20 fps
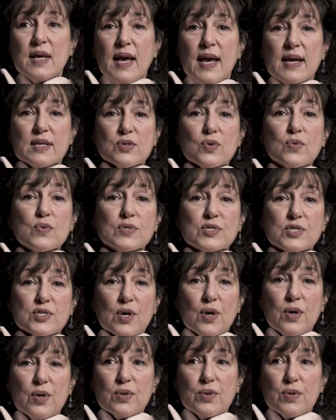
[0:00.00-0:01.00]
and
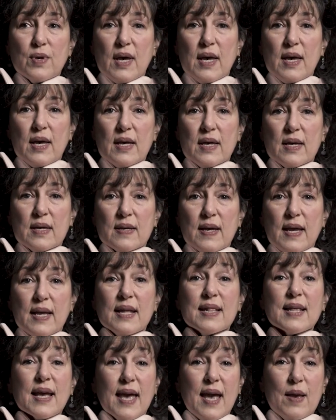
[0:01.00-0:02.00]
also
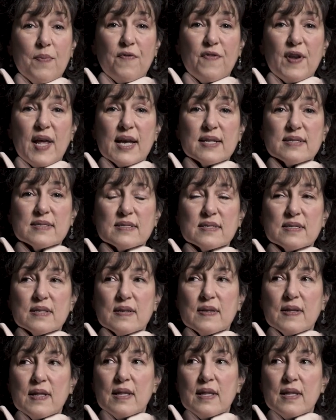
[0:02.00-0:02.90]
in the Cape Flats.